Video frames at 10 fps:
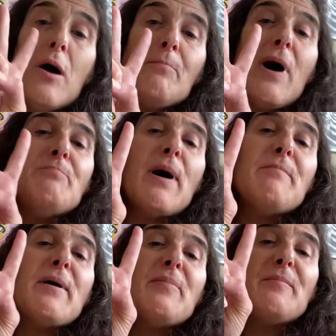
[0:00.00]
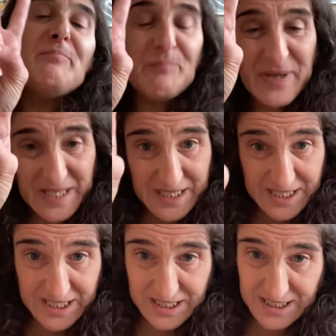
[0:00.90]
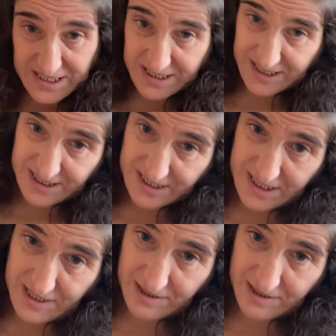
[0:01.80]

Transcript: pa pa pa pa peace.